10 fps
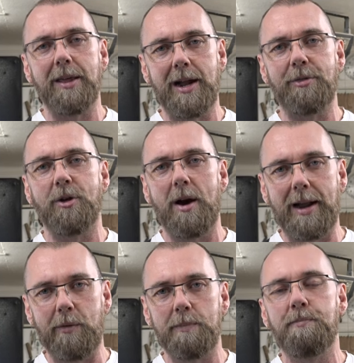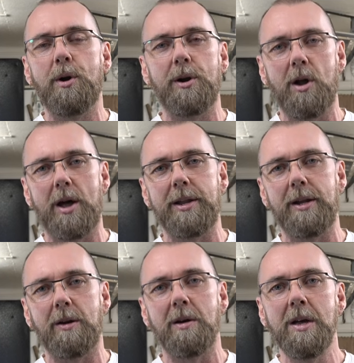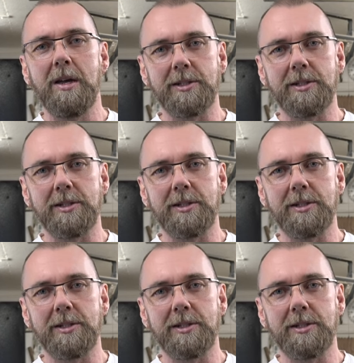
that I thought I would put it on here